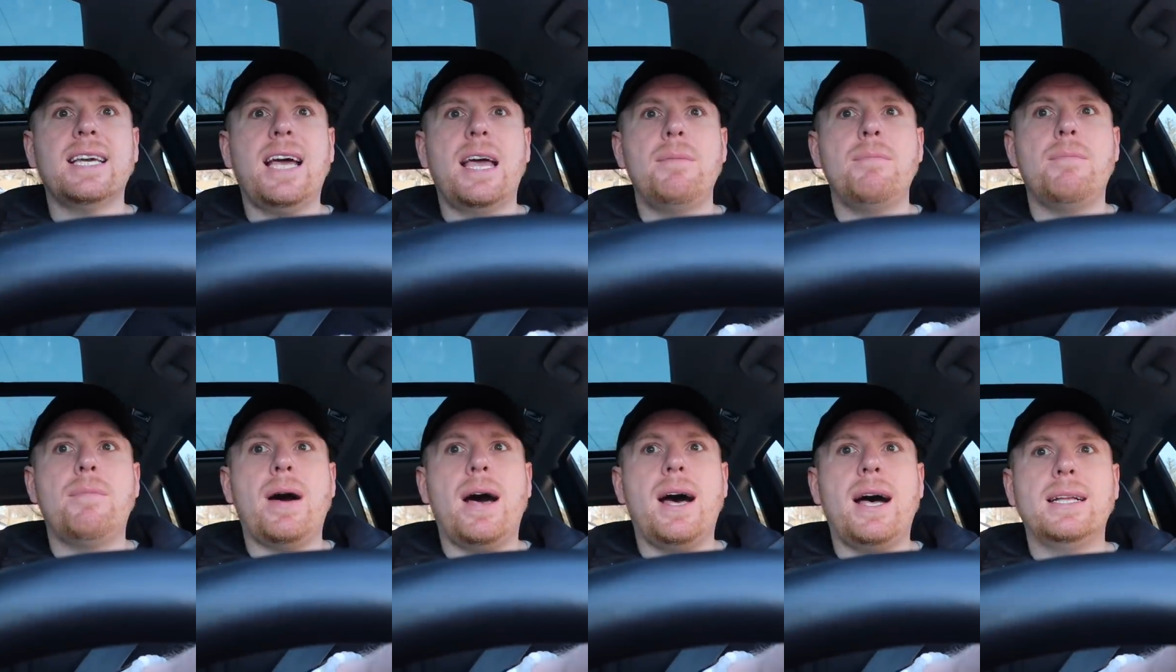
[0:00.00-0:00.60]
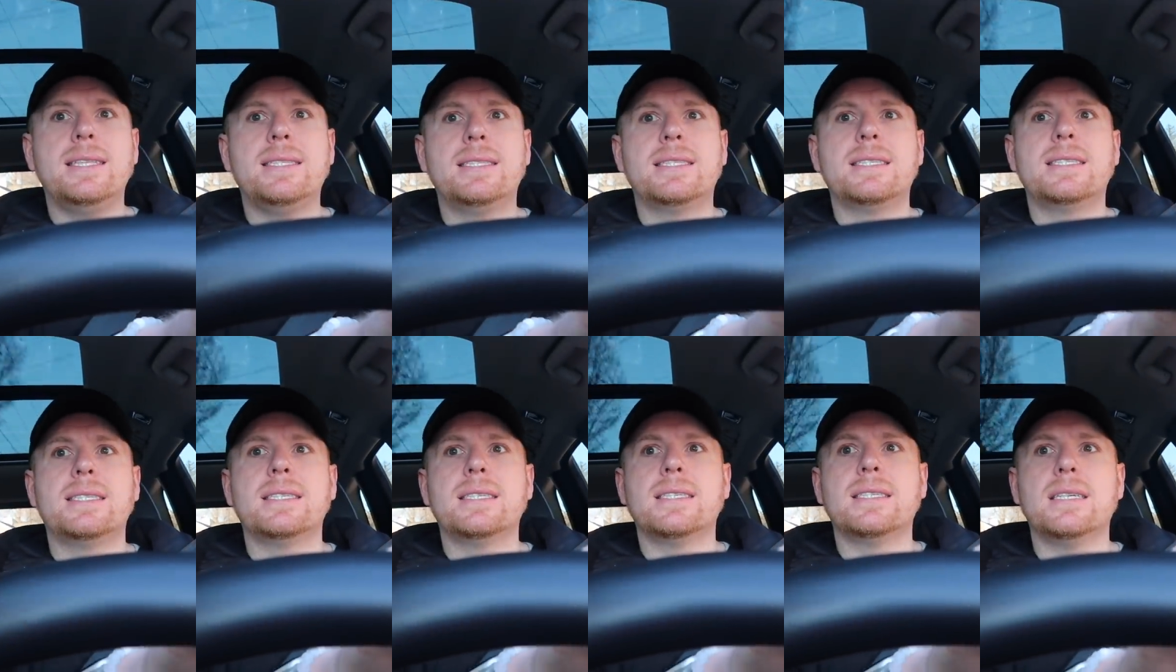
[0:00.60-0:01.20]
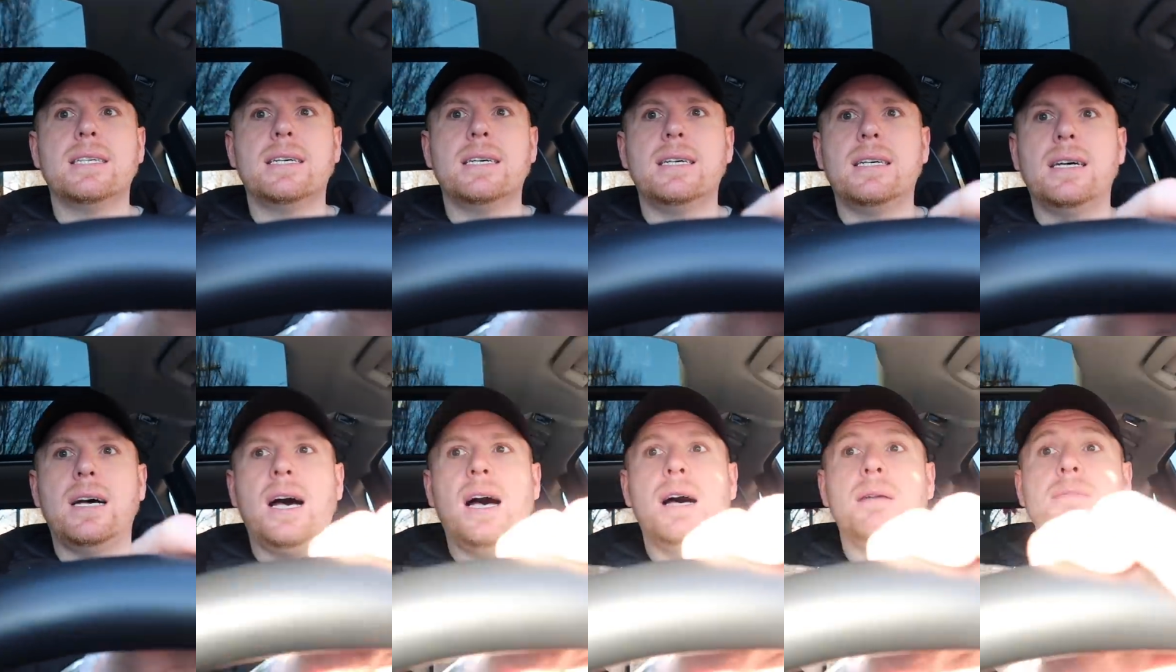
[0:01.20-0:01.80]
I bought
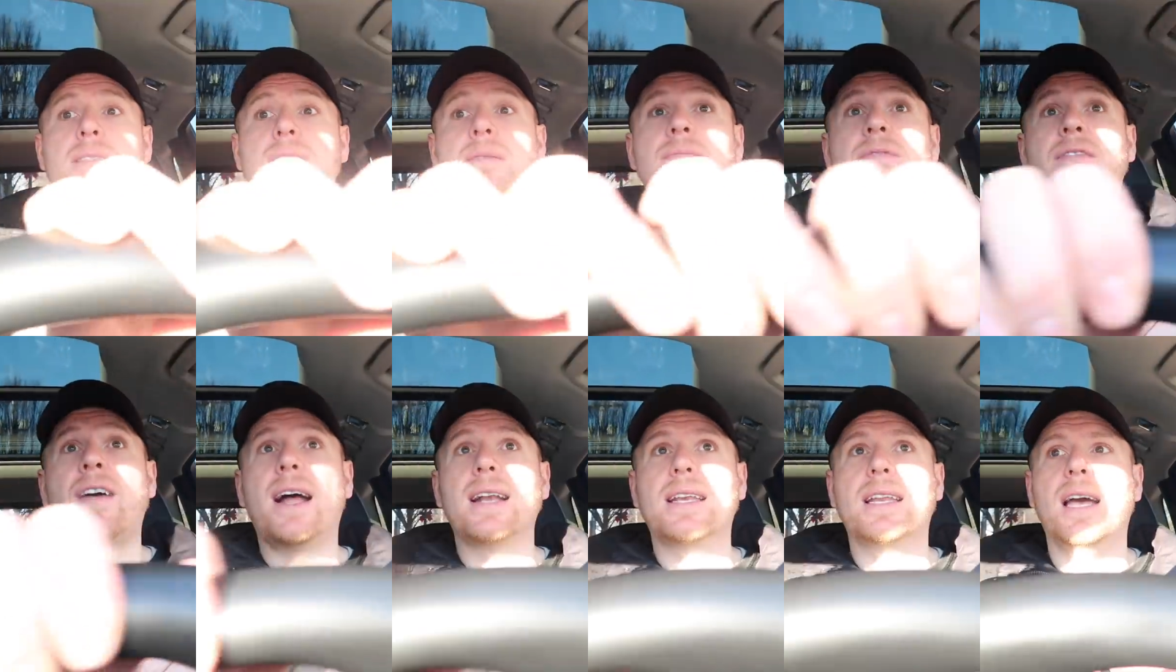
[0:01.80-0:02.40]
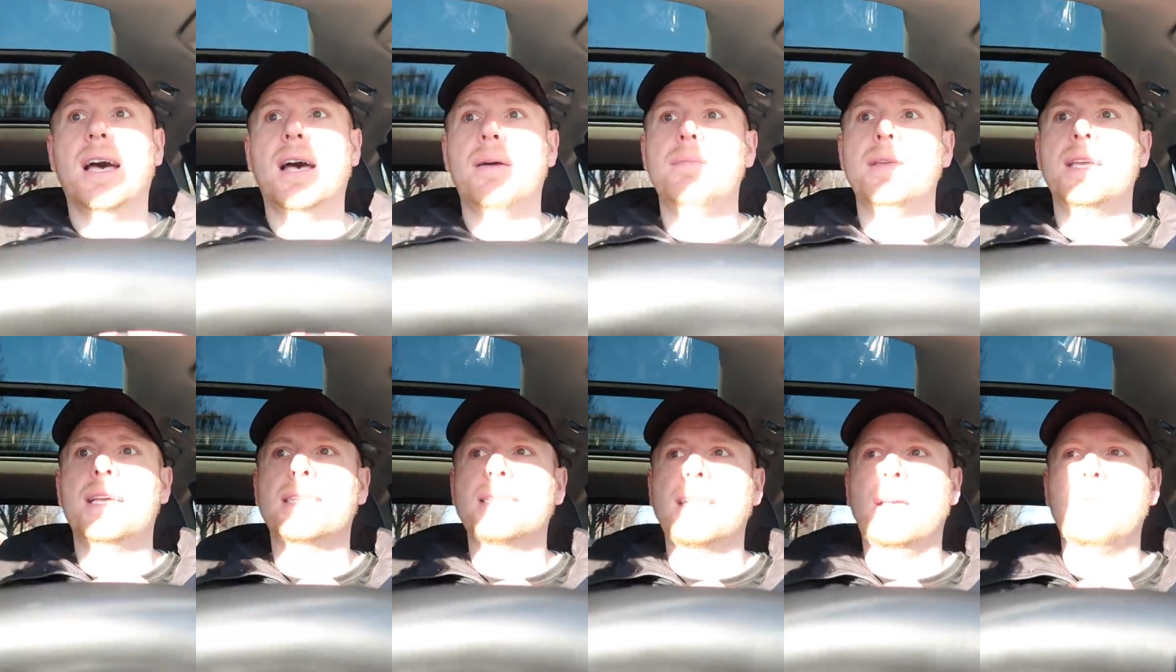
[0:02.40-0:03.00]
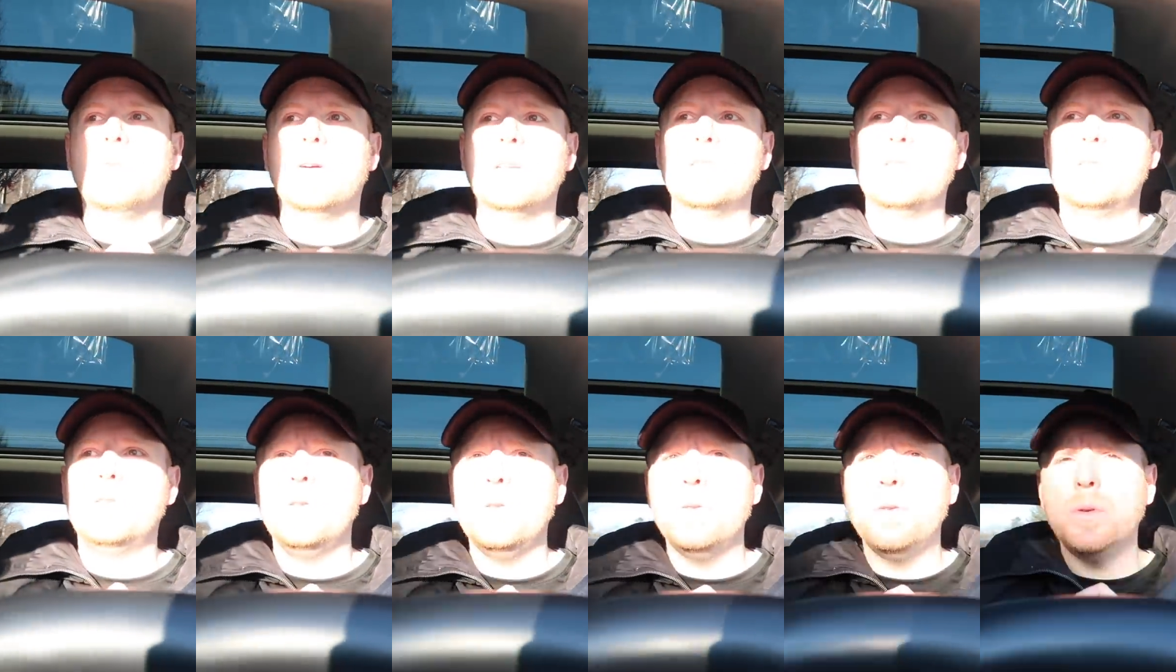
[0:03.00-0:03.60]
some vodka because I want
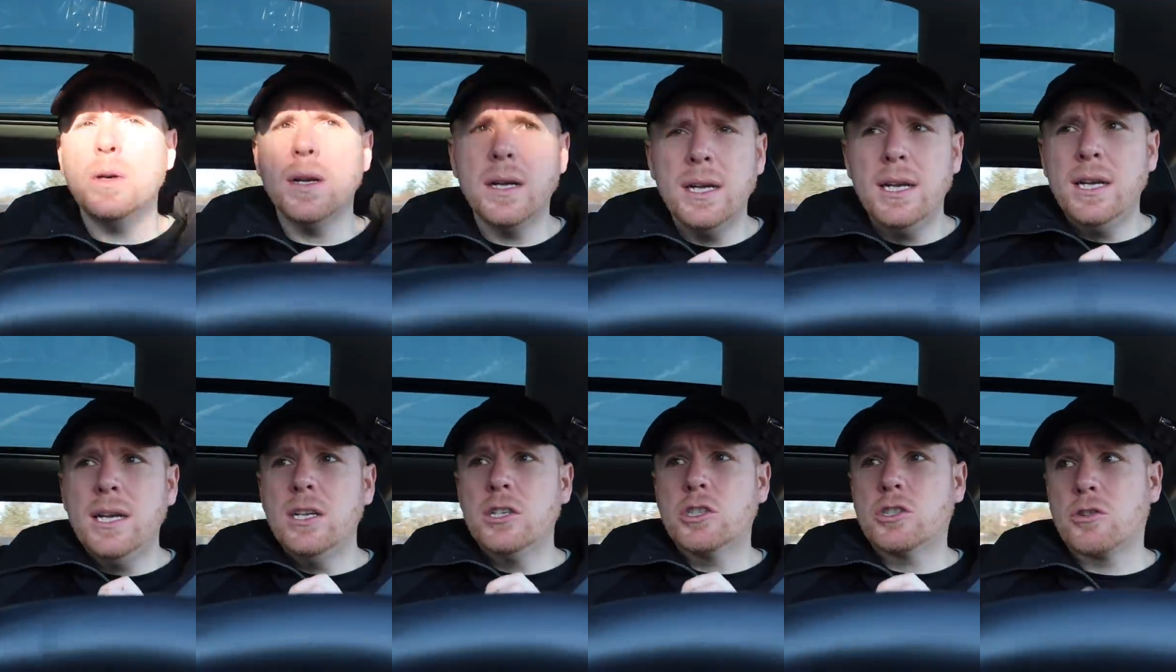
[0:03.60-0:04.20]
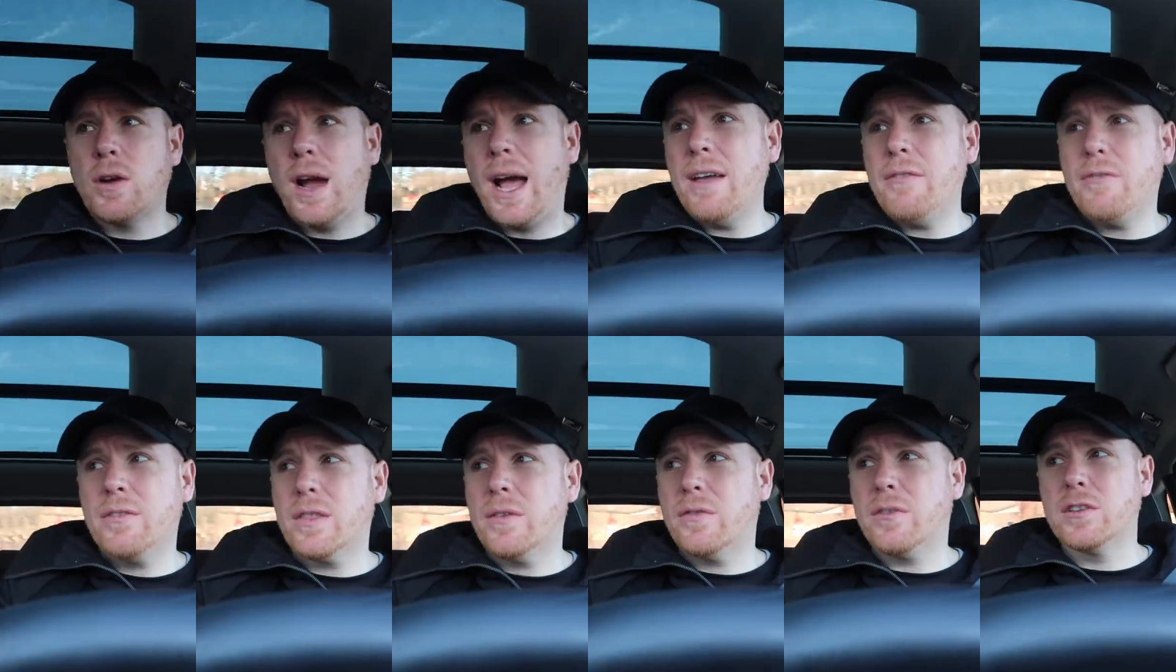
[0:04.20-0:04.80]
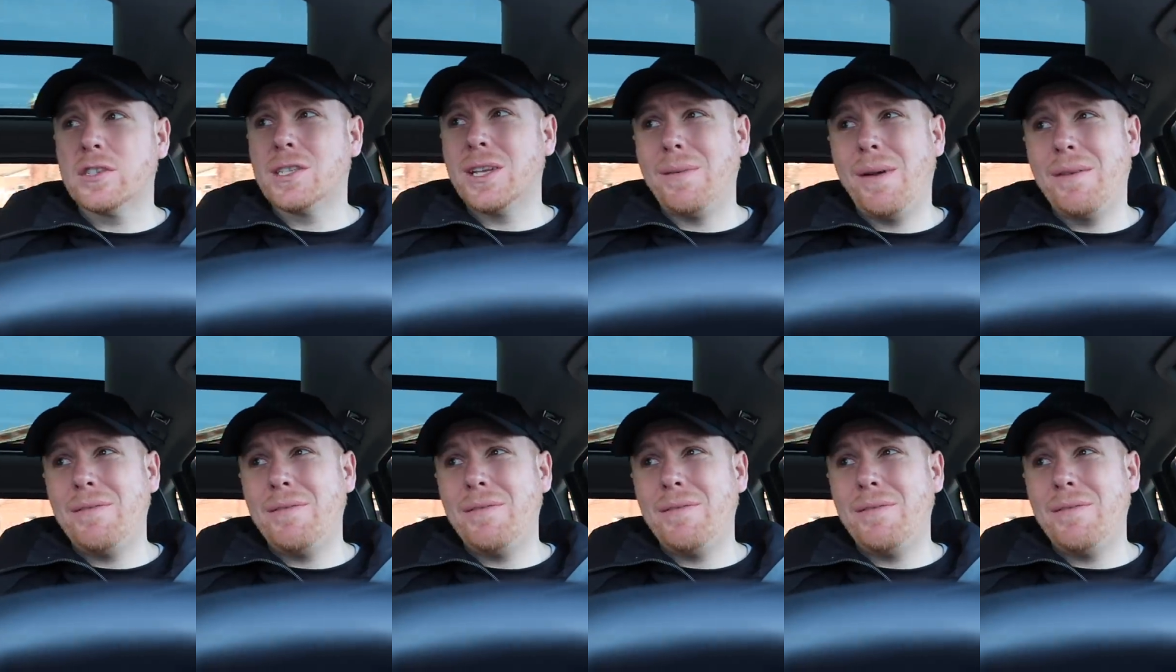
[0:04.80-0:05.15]
to try for the first time.